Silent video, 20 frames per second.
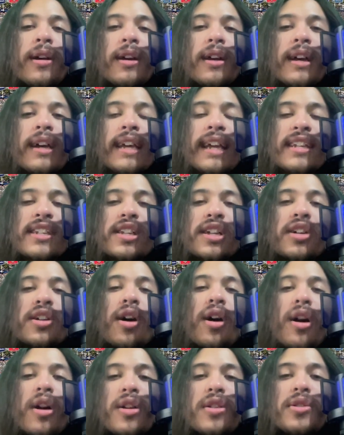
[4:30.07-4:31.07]
against the
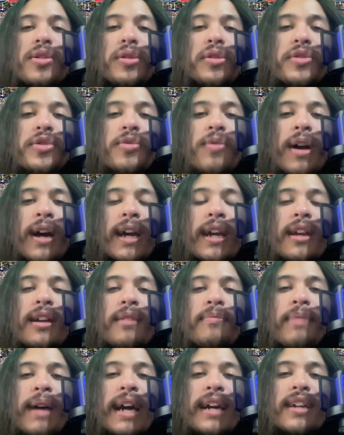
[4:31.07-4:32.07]
Cardinals,
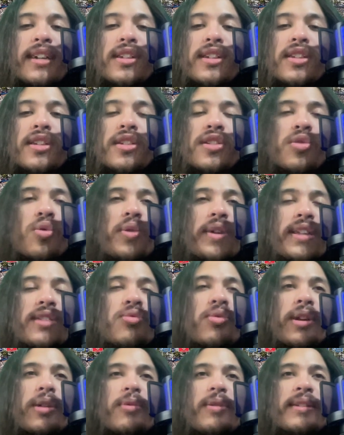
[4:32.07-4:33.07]
right? Back in the
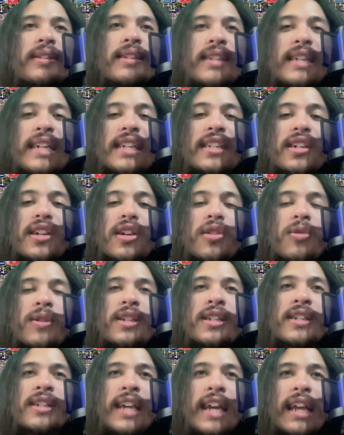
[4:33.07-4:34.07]
2021 season,
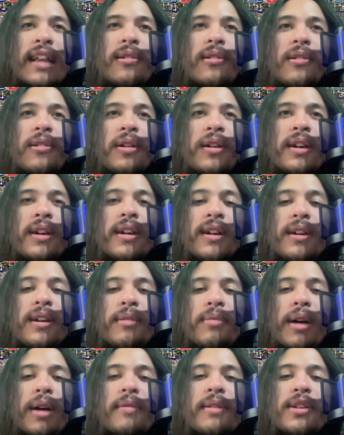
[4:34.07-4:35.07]
Chris Taylor,
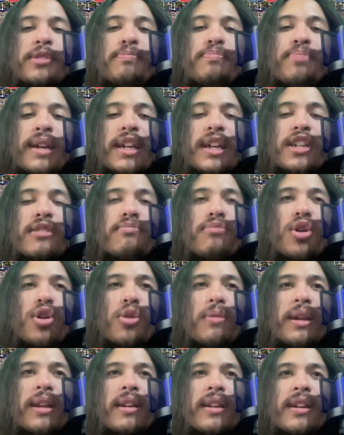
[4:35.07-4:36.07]
probably his biggest
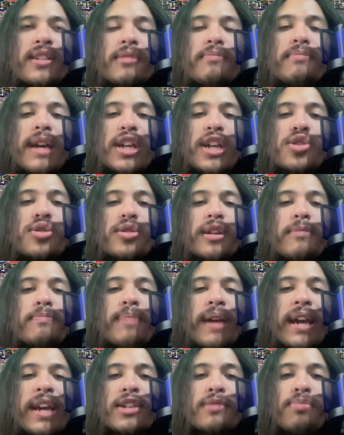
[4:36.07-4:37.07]
moment as a Major League
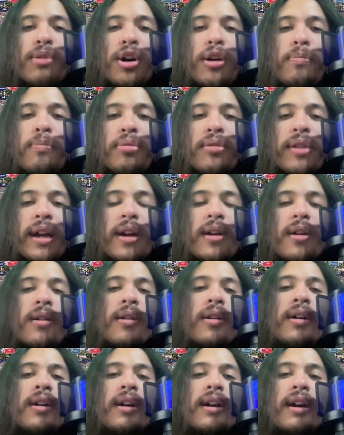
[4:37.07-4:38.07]
Baseball
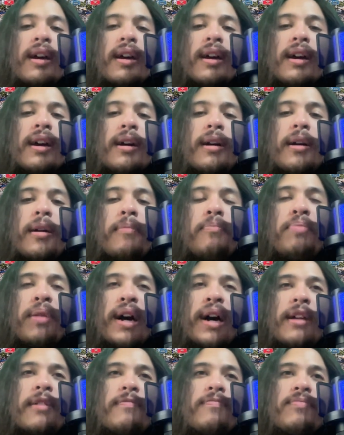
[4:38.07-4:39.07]
player.
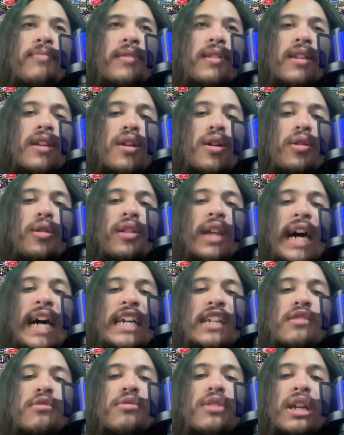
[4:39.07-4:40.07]
But, the
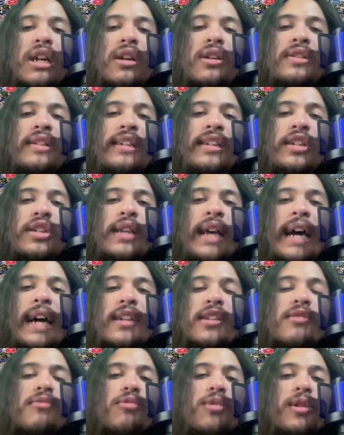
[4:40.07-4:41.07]
last 3 years, it just
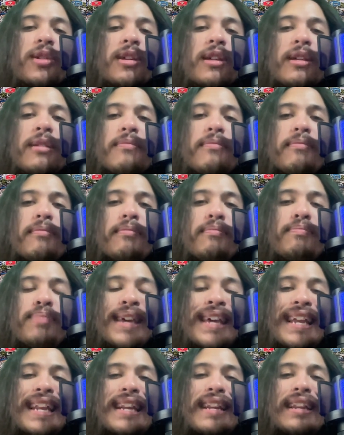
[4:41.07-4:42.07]
hasn't really
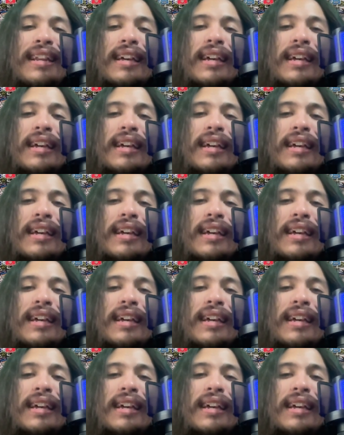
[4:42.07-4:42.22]
been